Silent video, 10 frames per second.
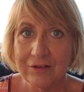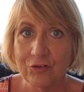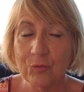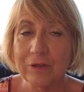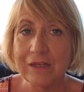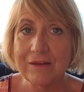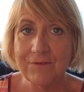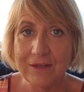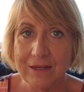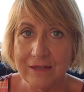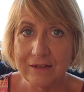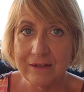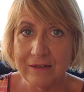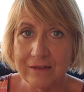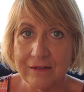to alleviate
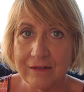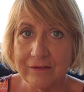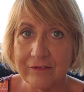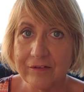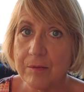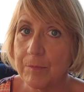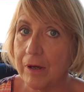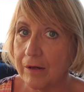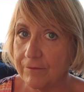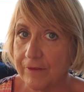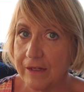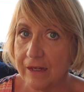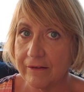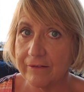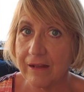some of the
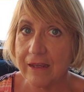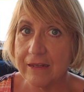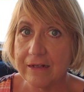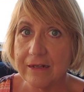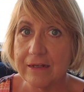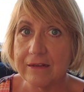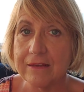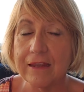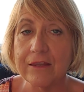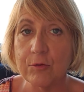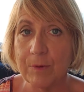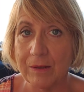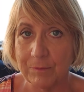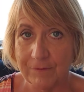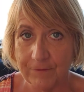anxiety that you
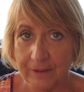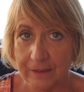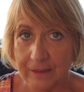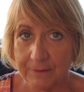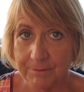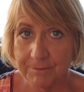might be feeling.